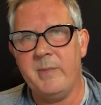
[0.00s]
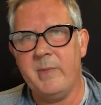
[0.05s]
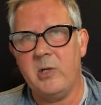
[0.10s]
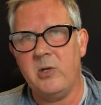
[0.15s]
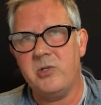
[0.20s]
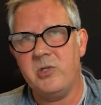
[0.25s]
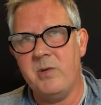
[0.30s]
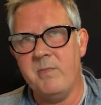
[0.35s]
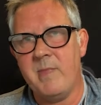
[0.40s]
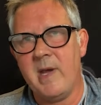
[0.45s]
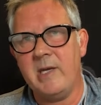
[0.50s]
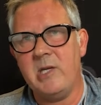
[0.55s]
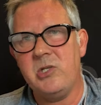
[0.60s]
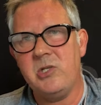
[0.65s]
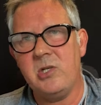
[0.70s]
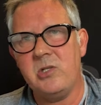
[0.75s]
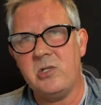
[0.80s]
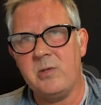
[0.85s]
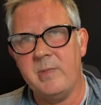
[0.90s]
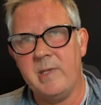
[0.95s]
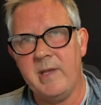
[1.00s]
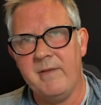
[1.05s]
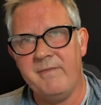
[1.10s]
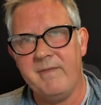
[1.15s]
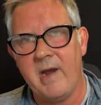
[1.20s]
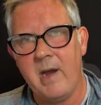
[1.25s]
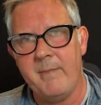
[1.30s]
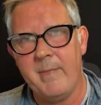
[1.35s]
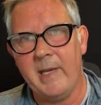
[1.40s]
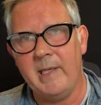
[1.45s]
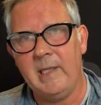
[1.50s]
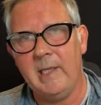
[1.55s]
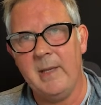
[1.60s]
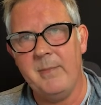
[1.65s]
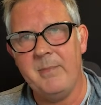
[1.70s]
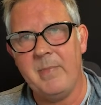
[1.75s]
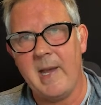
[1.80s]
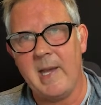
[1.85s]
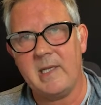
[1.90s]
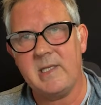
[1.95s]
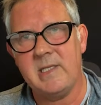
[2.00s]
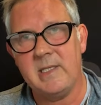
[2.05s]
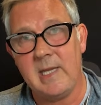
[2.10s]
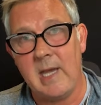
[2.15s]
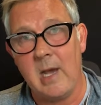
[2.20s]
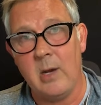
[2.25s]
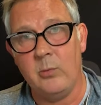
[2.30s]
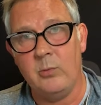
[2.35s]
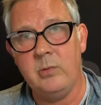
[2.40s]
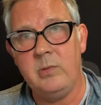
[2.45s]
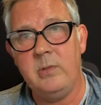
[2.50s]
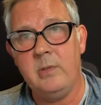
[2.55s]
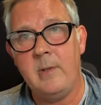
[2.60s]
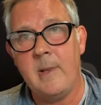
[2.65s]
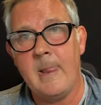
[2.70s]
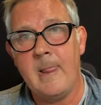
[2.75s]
Because you're managing some of the environmental impacts down,